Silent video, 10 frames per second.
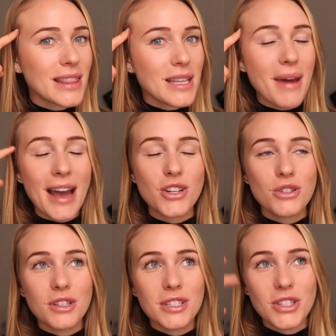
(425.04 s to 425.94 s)
get them
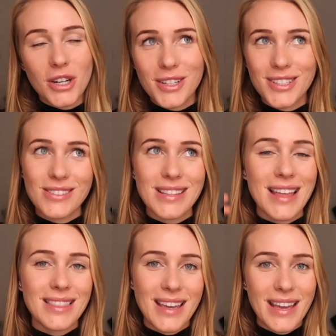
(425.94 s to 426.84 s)
extra dark so
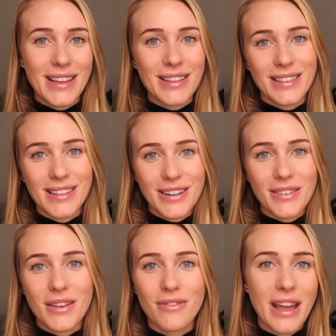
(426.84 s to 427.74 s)
that they, you
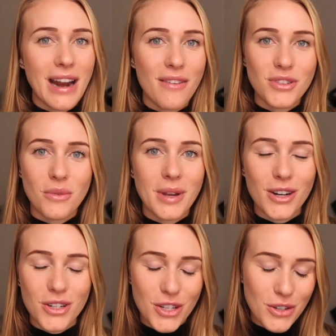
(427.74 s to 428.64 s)
know, they fade after a
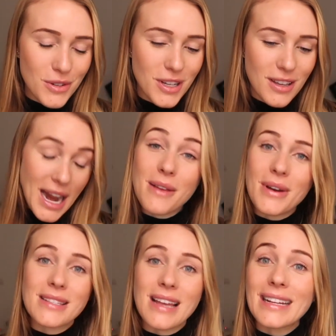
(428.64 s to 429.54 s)
week or two. But
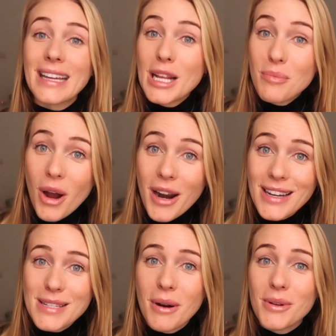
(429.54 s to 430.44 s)
anyways, I didn't get any
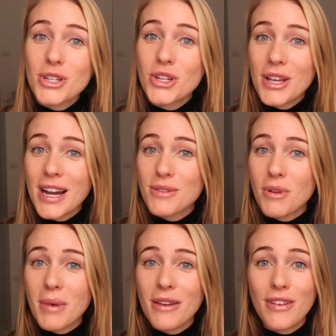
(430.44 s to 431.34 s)
products, but I want to show you guys
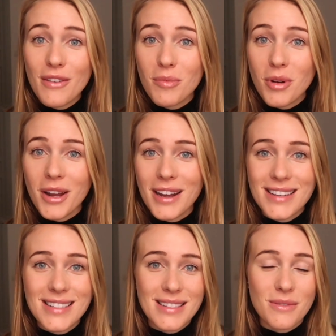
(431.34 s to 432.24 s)
one of my favorite
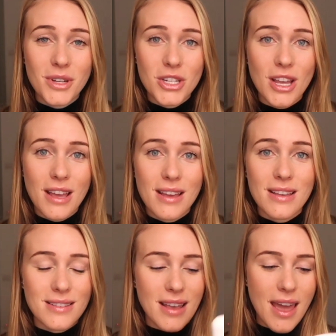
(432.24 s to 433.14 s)
products, which
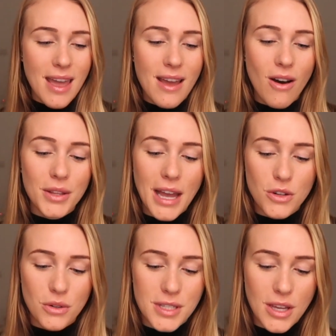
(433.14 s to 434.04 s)
is a all-natural